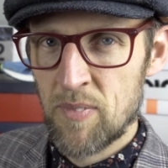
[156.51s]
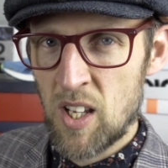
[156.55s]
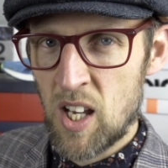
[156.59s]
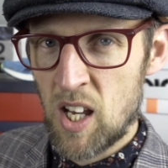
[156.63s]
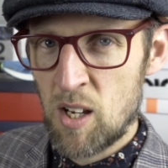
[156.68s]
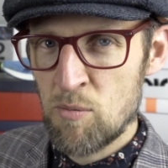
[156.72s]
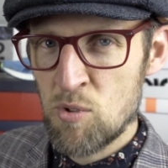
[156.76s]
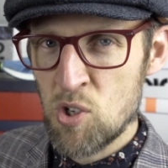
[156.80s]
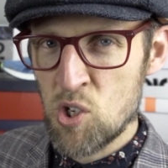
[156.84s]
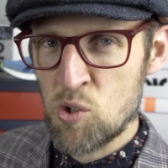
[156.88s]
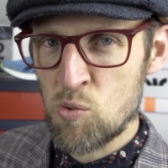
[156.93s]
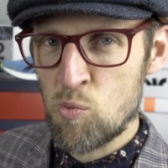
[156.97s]

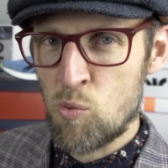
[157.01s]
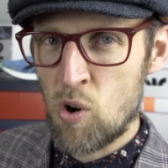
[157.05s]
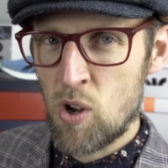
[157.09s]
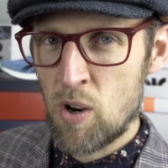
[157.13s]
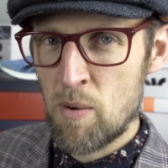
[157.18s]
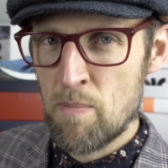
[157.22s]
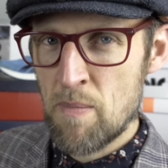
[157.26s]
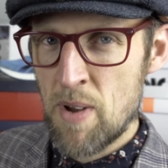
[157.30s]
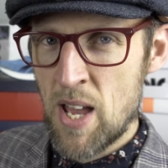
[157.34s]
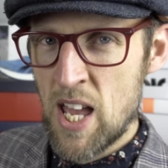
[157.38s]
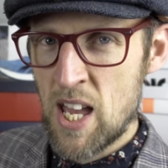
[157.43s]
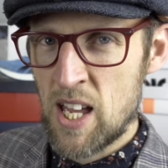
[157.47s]
I'm just
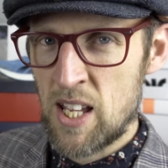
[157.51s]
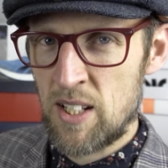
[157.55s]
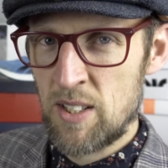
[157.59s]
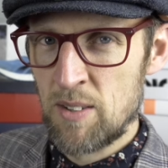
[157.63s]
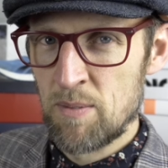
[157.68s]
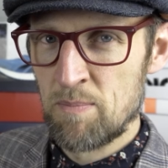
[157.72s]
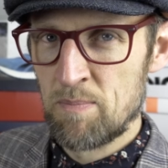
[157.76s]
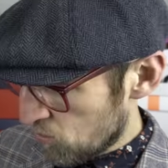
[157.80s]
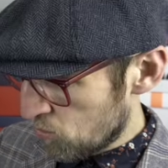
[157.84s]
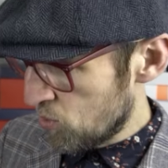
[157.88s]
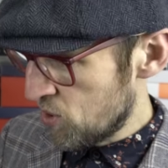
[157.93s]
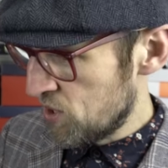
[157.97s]
one man
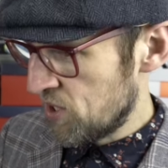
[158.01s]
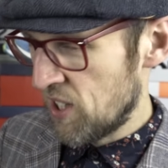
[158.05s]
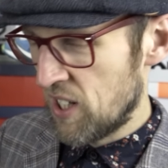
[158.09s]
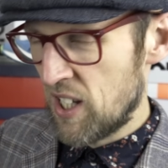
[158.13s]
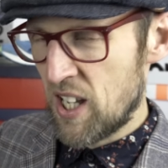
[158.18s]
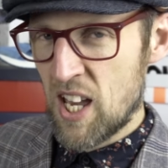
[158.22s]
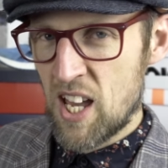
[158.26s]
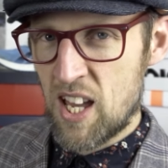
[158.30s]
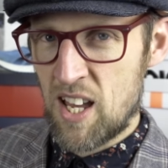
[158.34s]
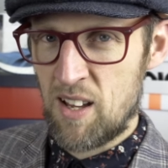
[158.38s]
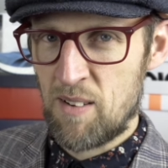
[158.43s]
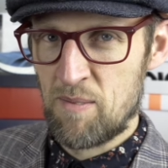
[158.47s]
with a
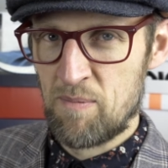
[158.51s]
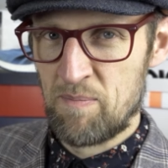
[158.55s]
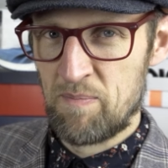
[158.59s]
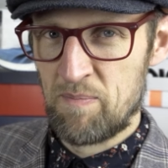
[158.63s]
cap.